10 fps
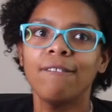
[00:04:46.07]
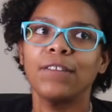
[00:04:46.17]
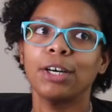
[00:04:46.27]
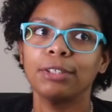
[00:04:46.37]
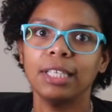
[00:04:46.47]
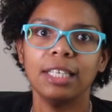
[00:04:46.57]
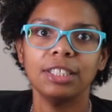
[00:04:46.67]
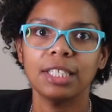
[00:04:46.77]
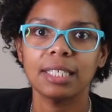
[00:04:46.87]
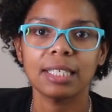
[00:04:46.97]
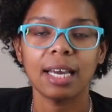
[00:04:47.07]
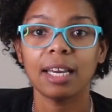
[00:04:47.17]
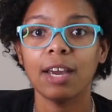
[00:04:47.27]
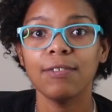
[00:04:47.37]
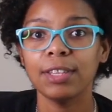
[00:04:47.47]
foundations,
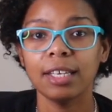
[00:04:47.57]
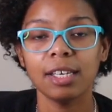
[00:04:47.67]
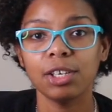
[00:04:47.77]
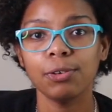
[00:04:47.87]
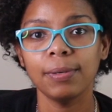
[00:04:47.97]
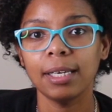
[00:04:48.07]
like everything you